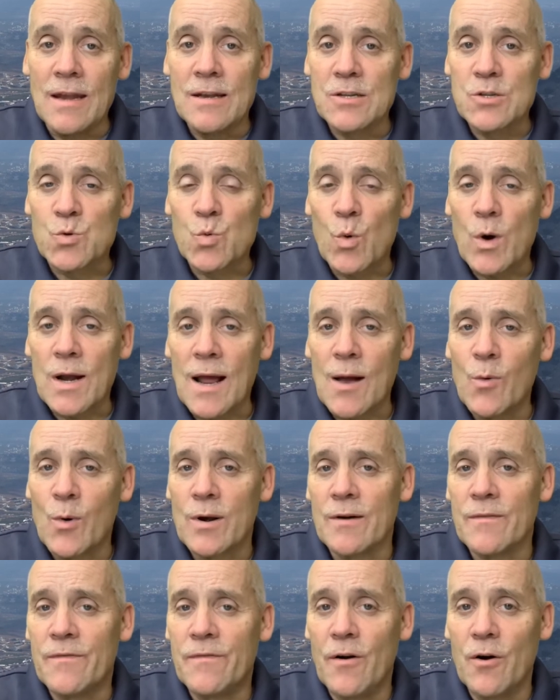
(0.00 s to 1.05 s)
is what I want
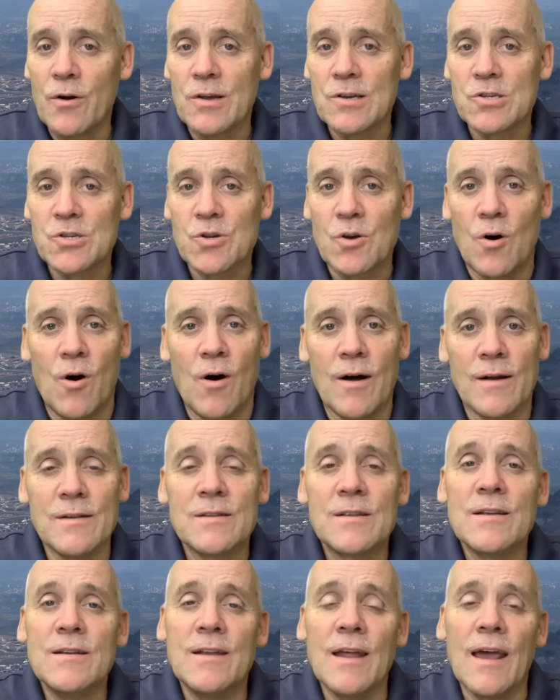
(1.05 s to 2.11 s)
to focus on
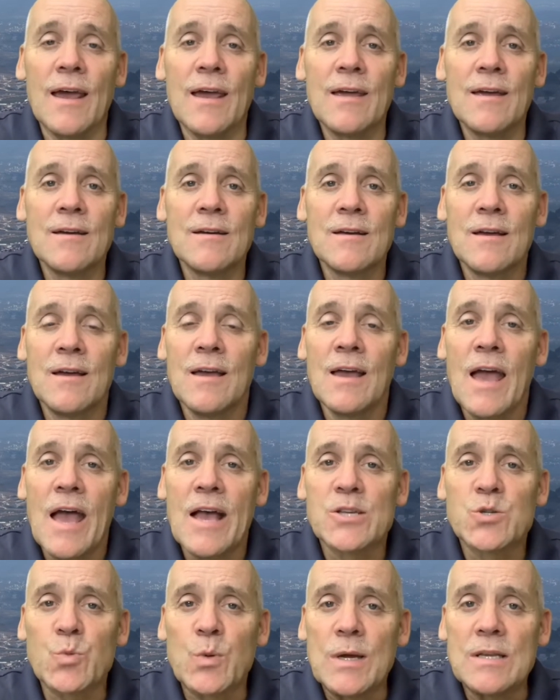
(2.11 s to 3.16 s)
today,
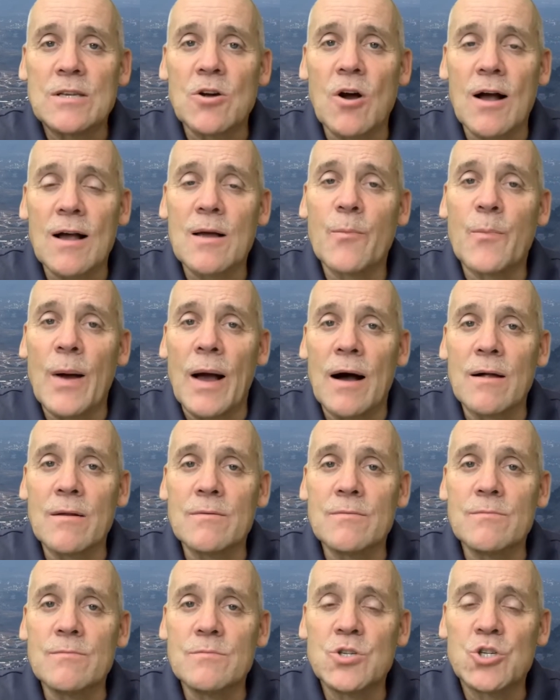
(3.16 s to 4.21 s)
as we talk about
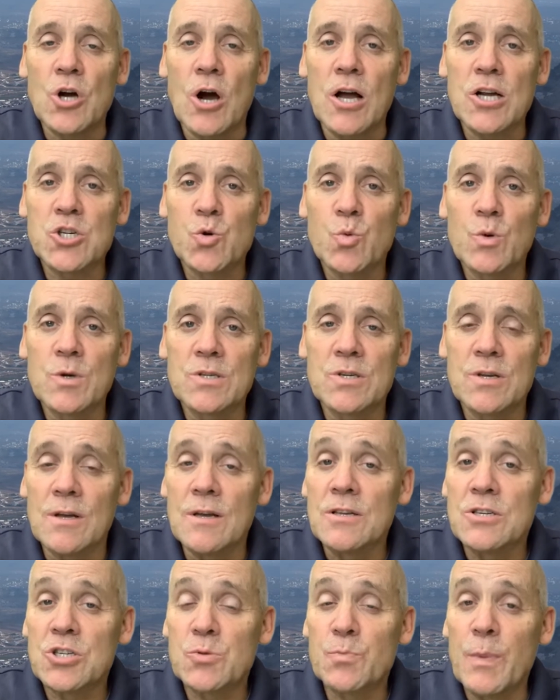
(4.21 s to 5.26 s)
Joshua's
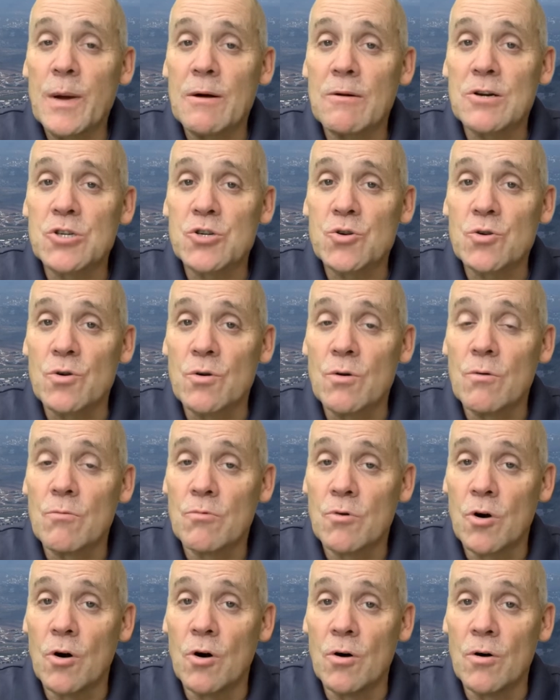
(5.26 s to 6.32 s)
spiritual
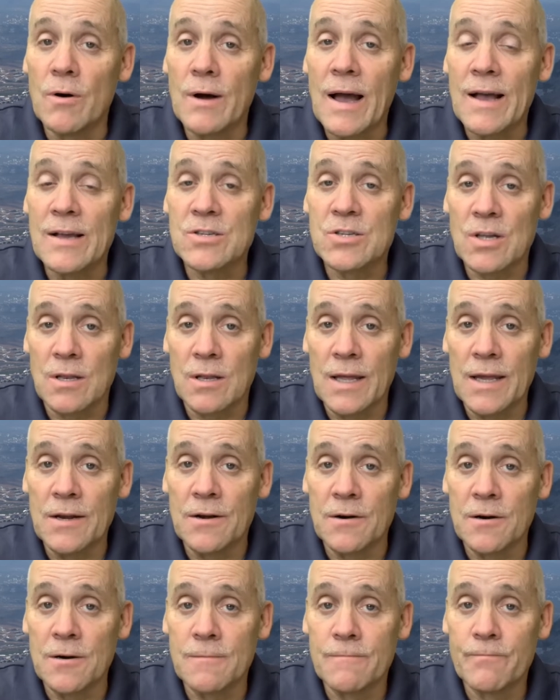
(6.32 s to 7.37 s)
role as a
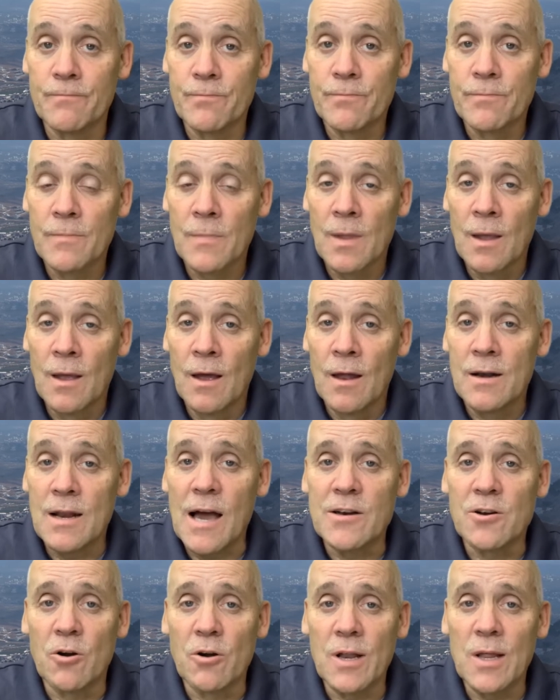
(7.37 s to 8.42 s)
leader.
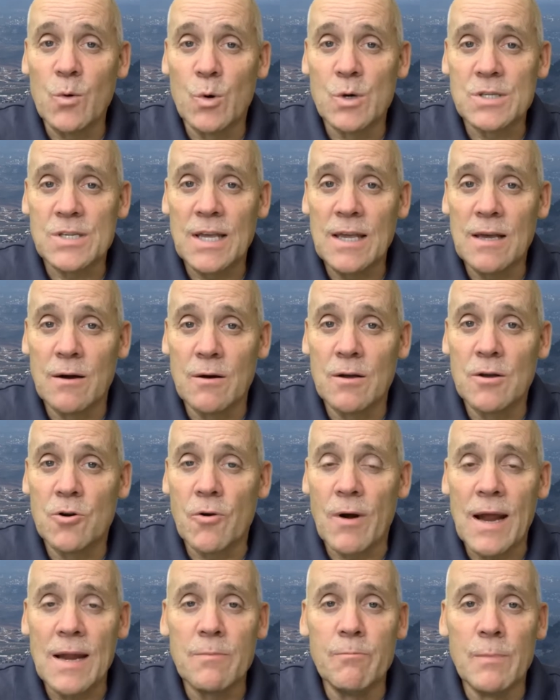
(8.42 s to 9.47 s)
Not only was he a
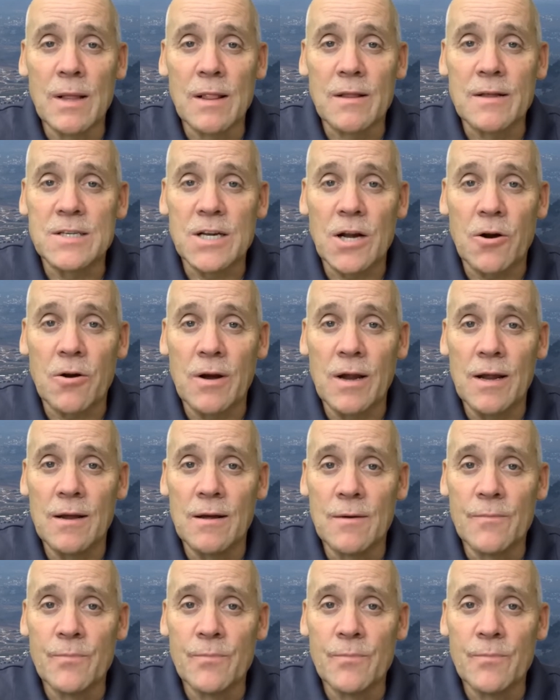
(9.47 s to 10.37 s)
great military